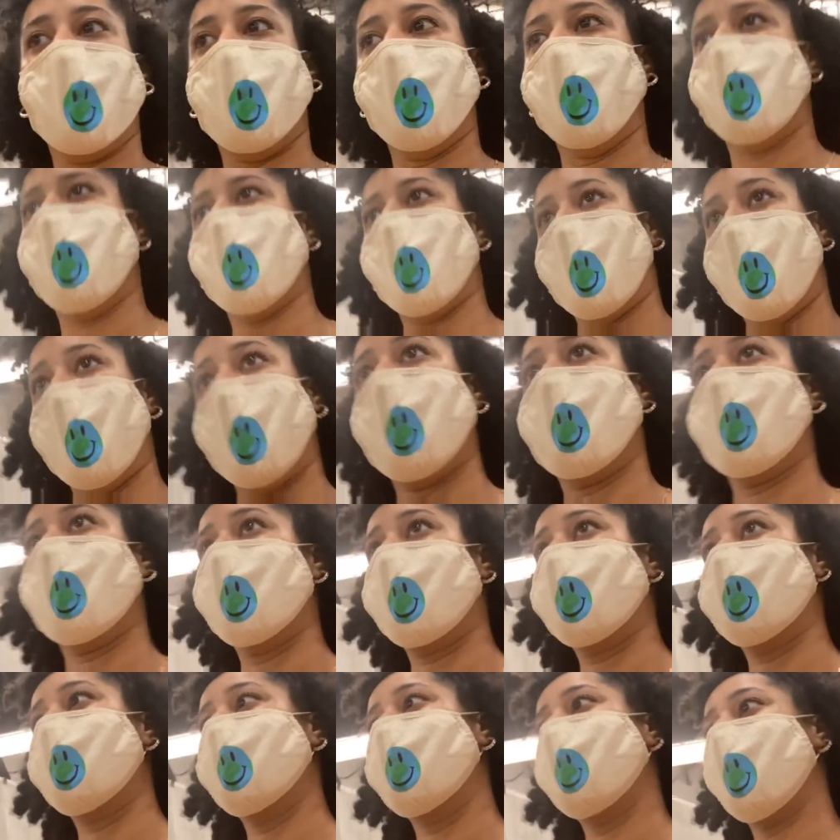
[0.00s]

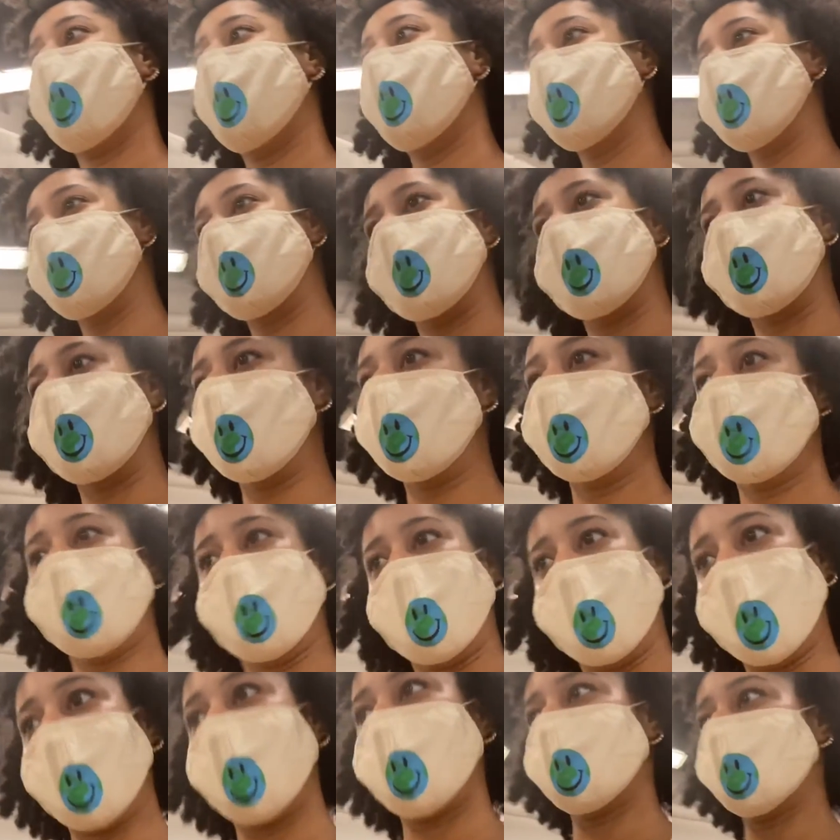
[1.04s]
Wow.
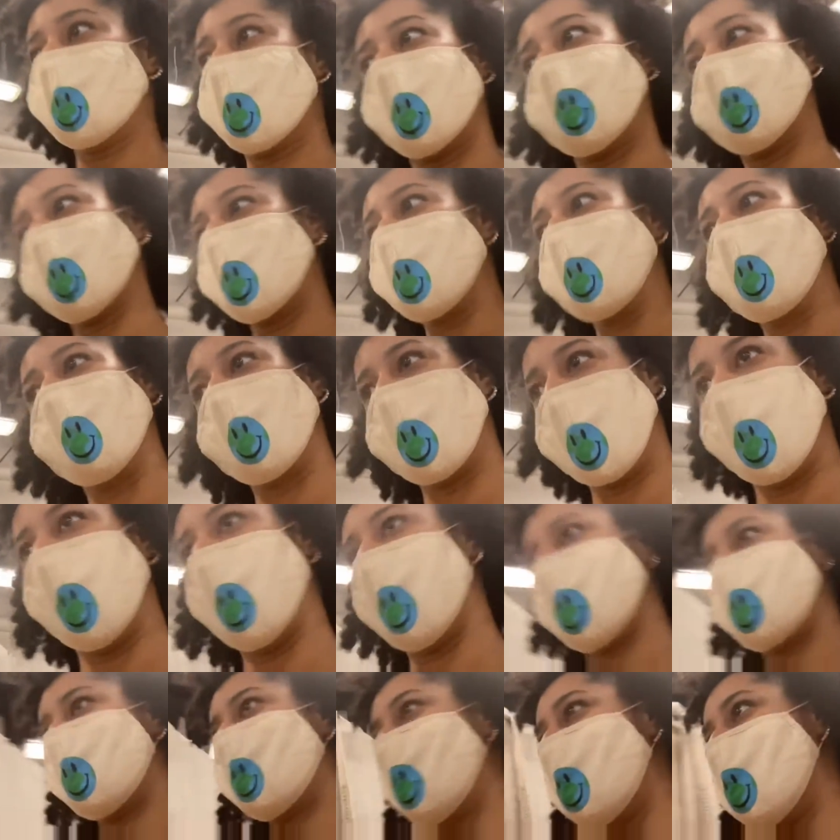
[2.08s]
I'm coming
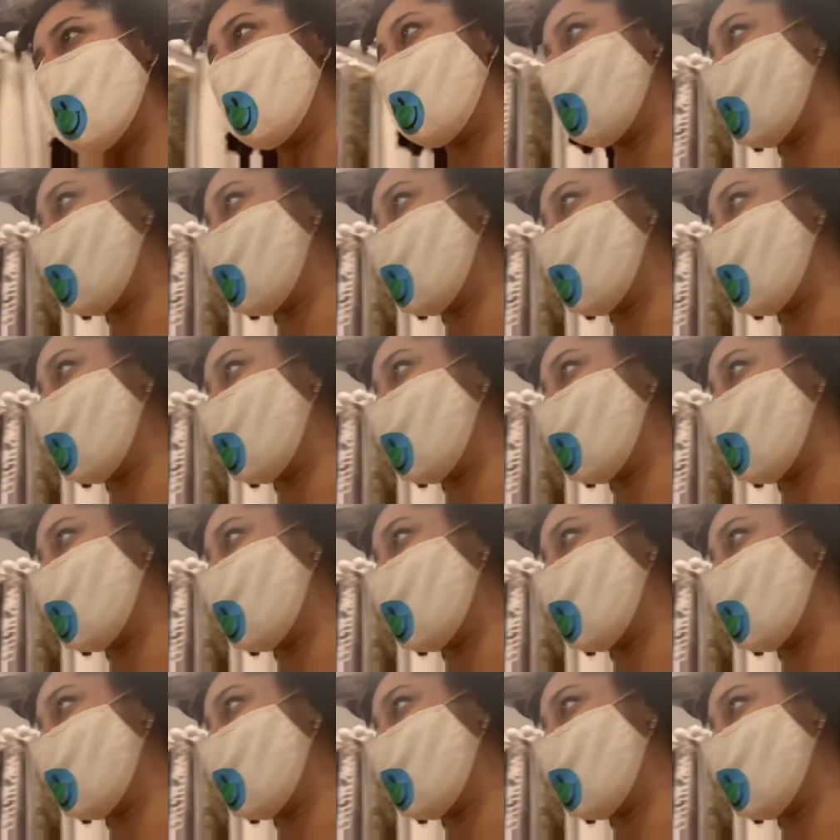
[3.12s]
back to Home